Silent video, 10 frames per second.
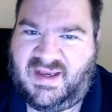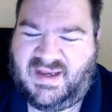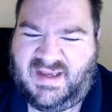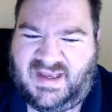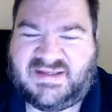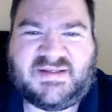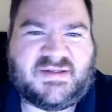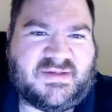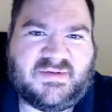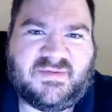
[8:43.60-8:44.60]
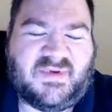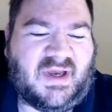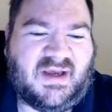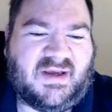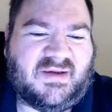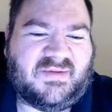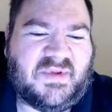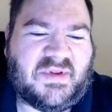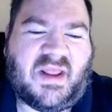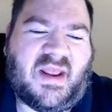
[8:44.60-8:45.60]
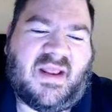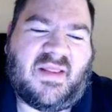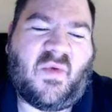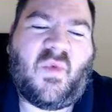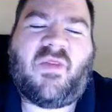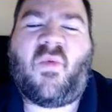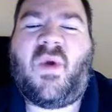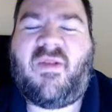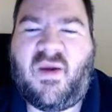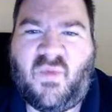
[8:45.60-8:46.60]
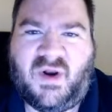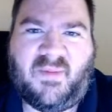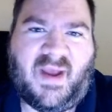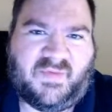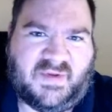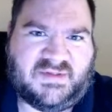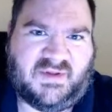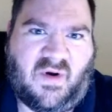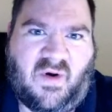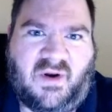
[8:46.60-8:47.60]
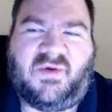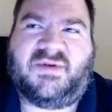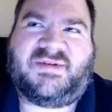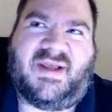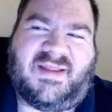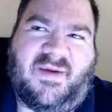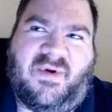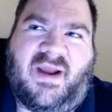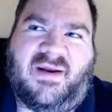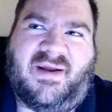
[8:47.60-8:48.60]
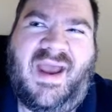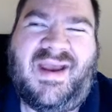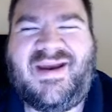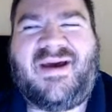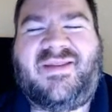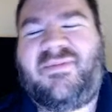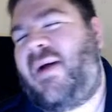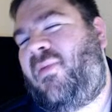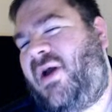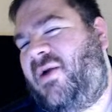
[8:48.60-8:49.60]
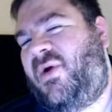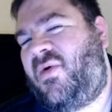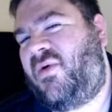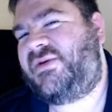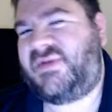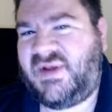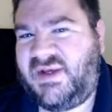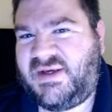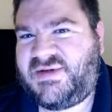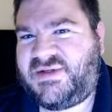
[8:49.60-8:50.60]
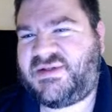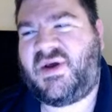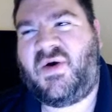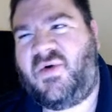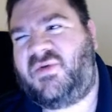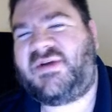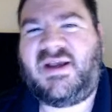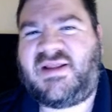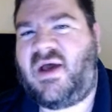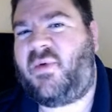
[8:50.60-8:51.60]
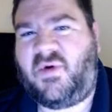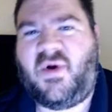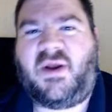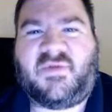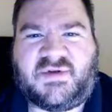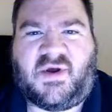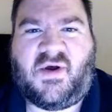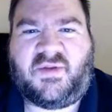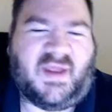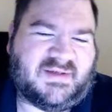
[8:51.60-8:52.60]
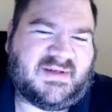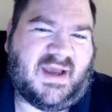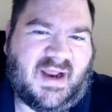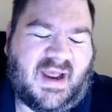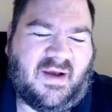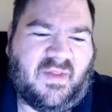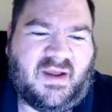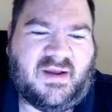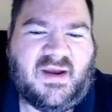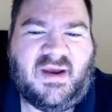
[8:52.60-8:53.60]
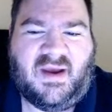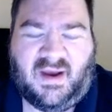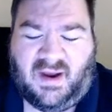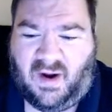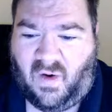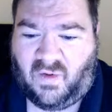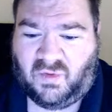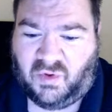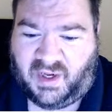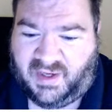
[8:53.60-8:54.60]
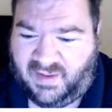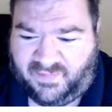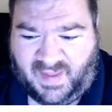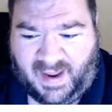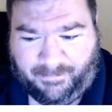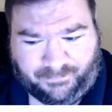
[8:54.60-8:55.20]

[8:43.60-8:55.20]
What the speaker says: it's the way they went about this in the article. It's like they were kind of, the Bible kind of records this, so take that with a grain of salt. That's kind of how they are looking at that.